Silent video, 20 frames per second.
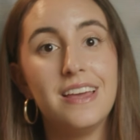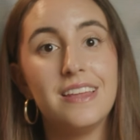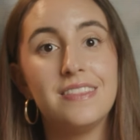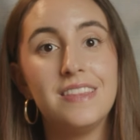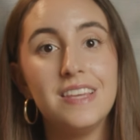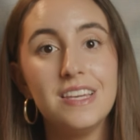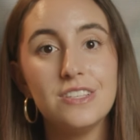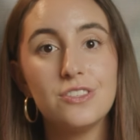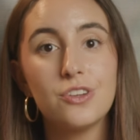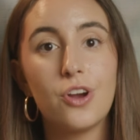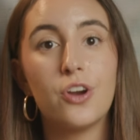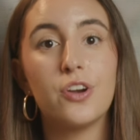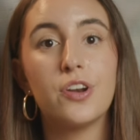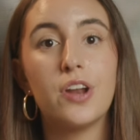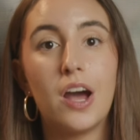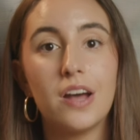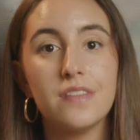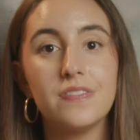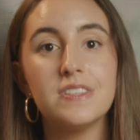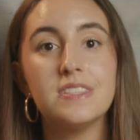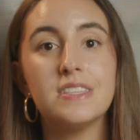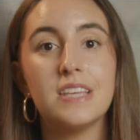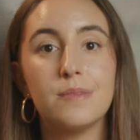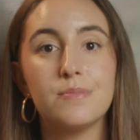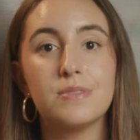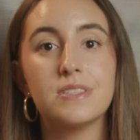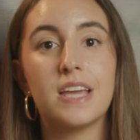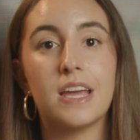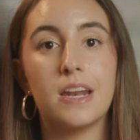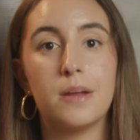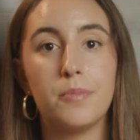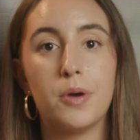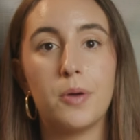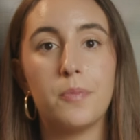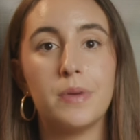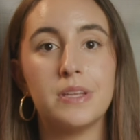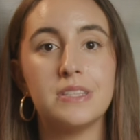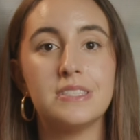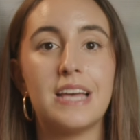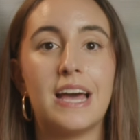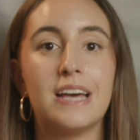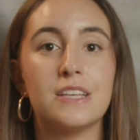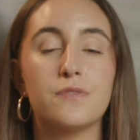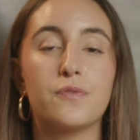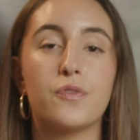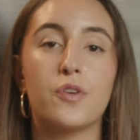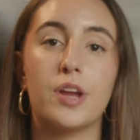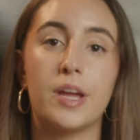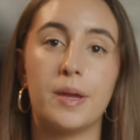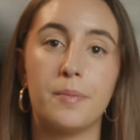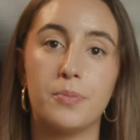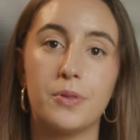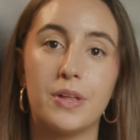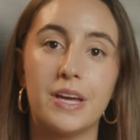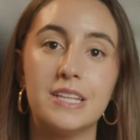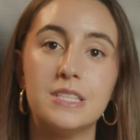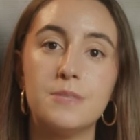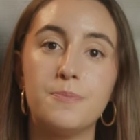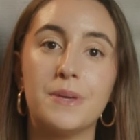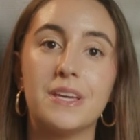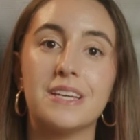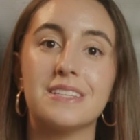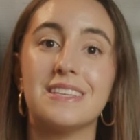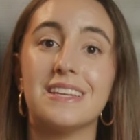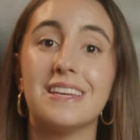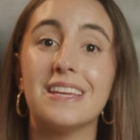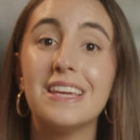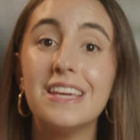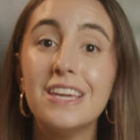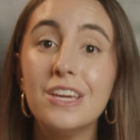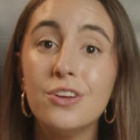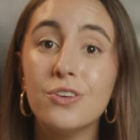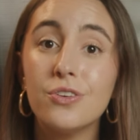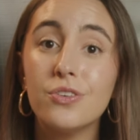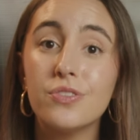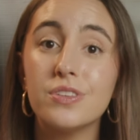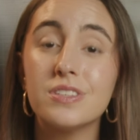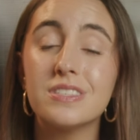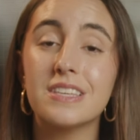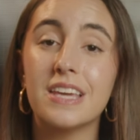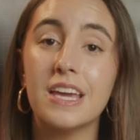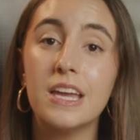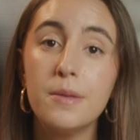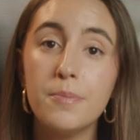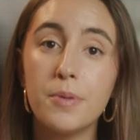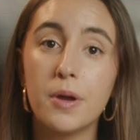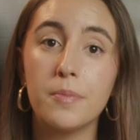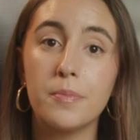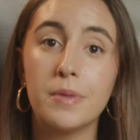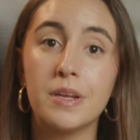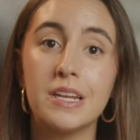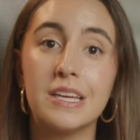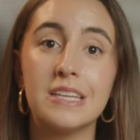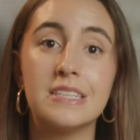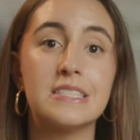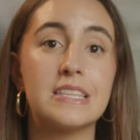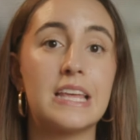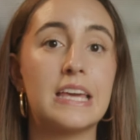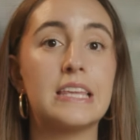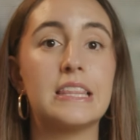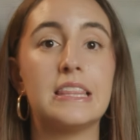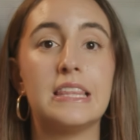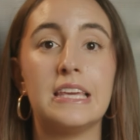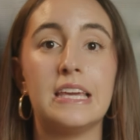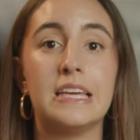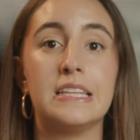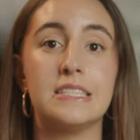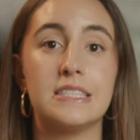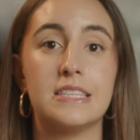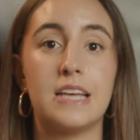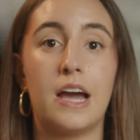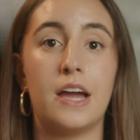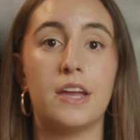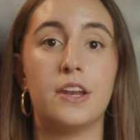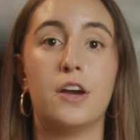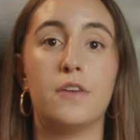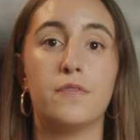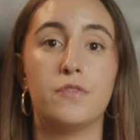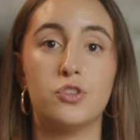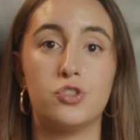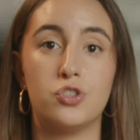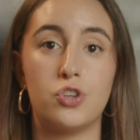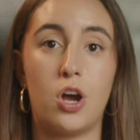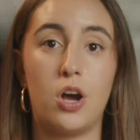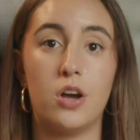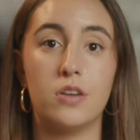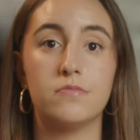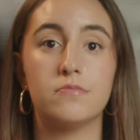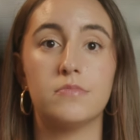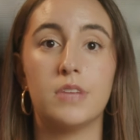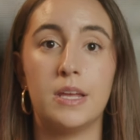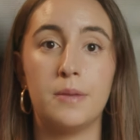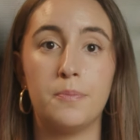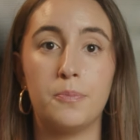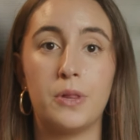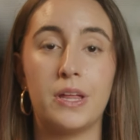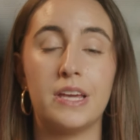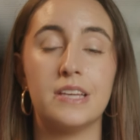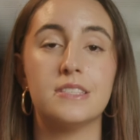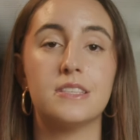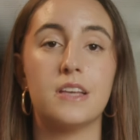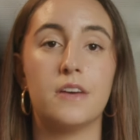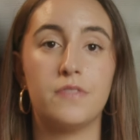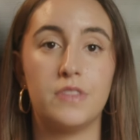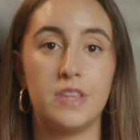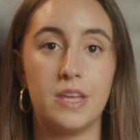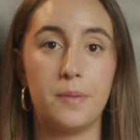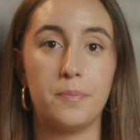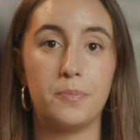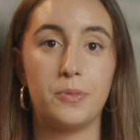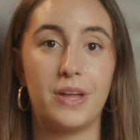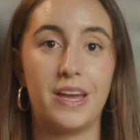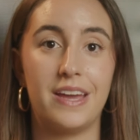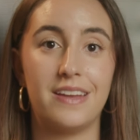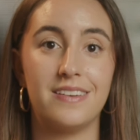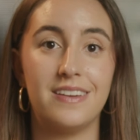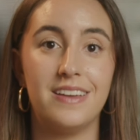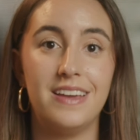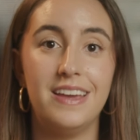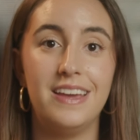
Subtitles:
These are not the same scan abutments as for implants because in here the scan abutment is like the inside of the jaw in place of the implant.